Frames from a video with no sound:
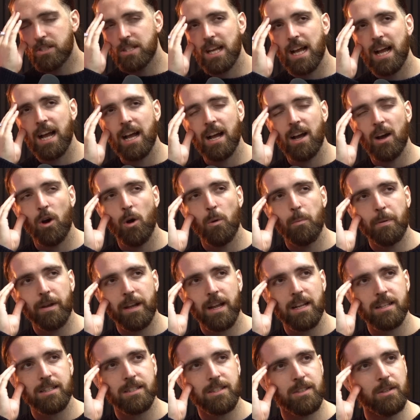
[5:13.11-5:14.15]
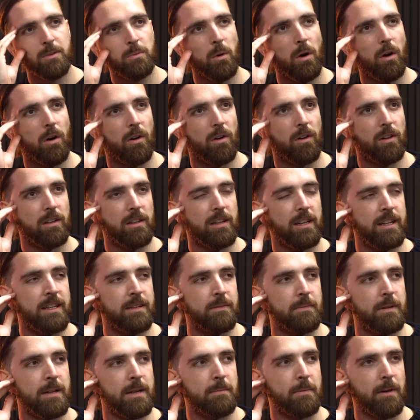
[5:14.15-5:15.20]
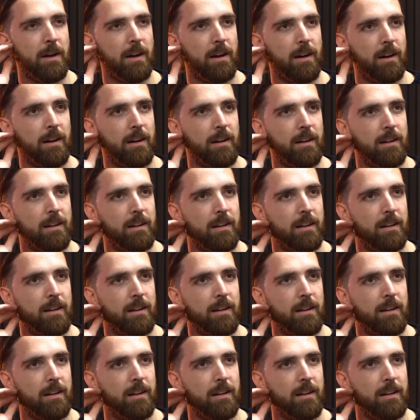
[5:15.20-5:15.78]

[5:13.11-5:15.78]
sat up against a wall in a bar?